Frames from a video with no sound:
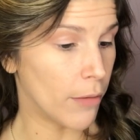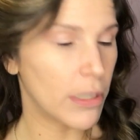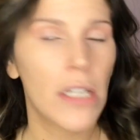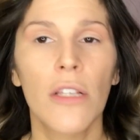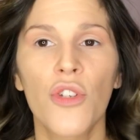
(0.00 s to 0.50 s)

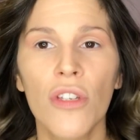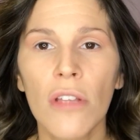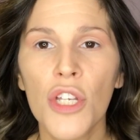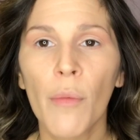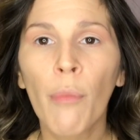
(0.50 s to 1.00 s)
because it's just
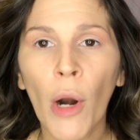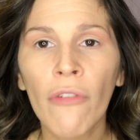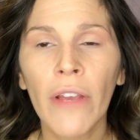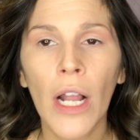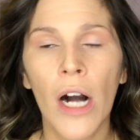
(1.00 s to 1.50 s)
such a
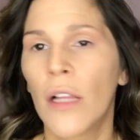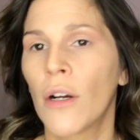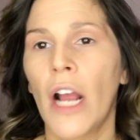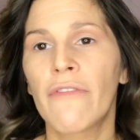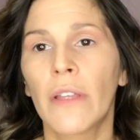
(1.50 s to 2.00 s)
perfect
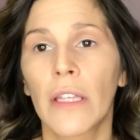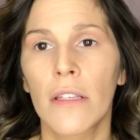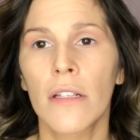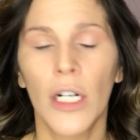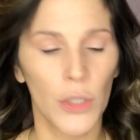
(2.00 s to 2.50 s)
color. I feel like
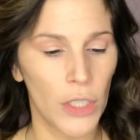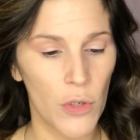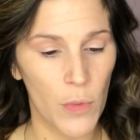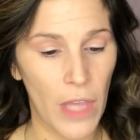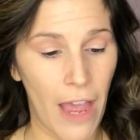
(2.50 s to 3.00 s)
this color
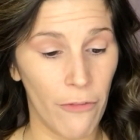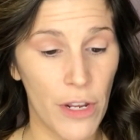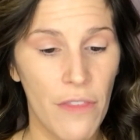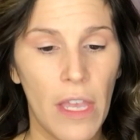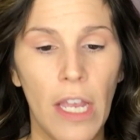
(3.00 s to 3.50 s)
goes with
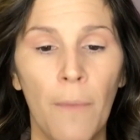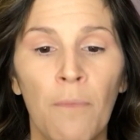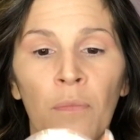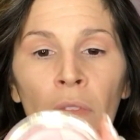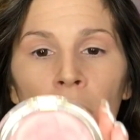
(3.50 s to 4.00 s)
everything.
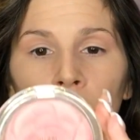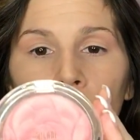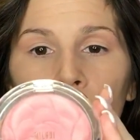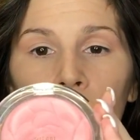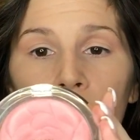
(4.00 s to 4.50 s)
The
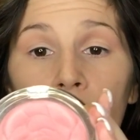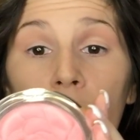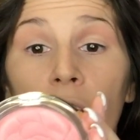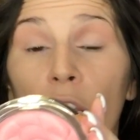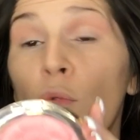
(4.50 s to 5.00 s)
color is
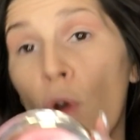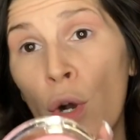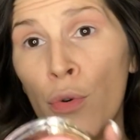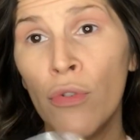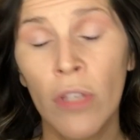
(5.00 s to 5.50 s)
Tea
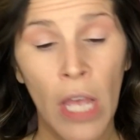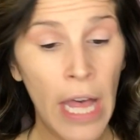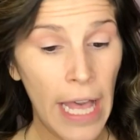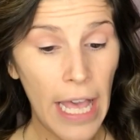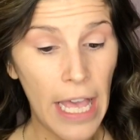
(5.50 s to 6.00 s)
Rose.
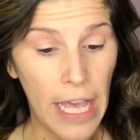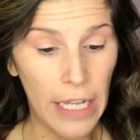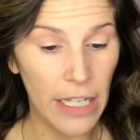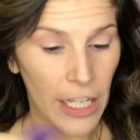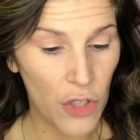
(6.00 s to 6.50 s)

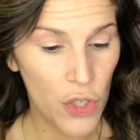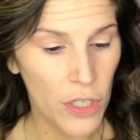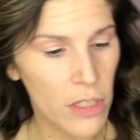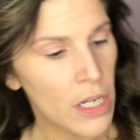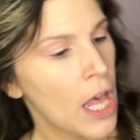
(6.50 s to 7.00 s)
And it's
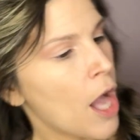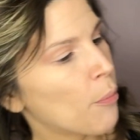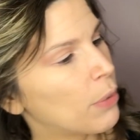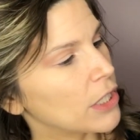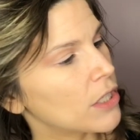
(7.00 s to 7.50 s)
just,
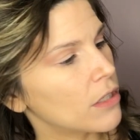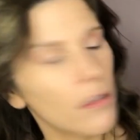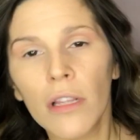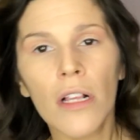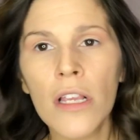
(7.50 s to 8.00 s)
but
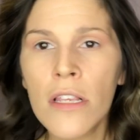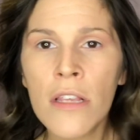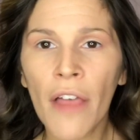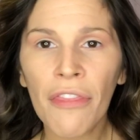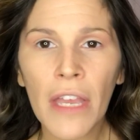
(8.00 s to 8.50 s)

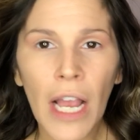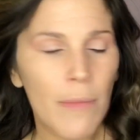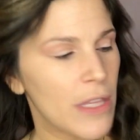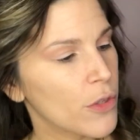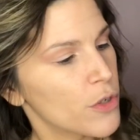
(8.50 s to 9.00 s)
nothing, I
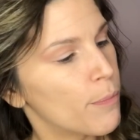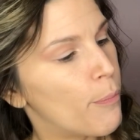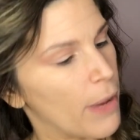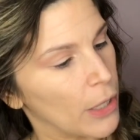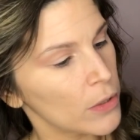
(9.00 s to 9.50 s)
mean, there's
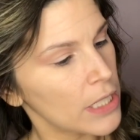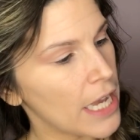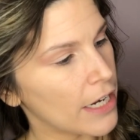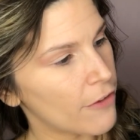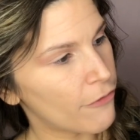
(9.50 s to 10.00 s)
barely
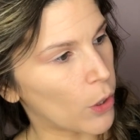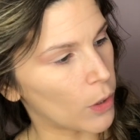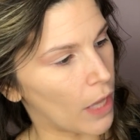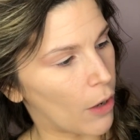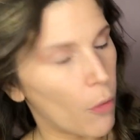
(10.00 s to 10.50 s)
any
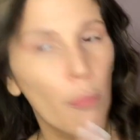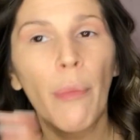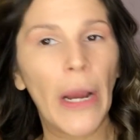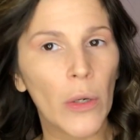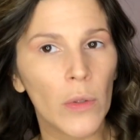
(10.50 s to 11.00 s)
fallout,
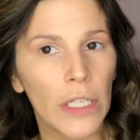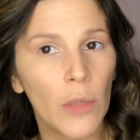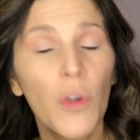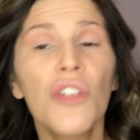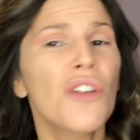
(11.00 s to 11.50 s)
barely,
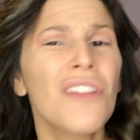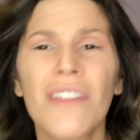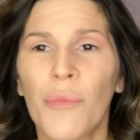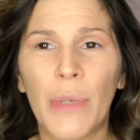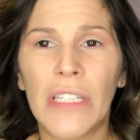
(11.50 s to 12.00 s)
which isn't
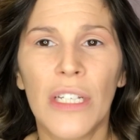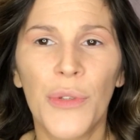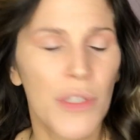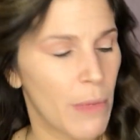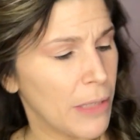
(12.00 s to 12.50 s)
a big deal
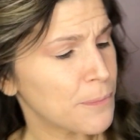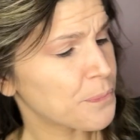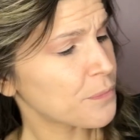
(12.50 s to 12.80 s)
to me,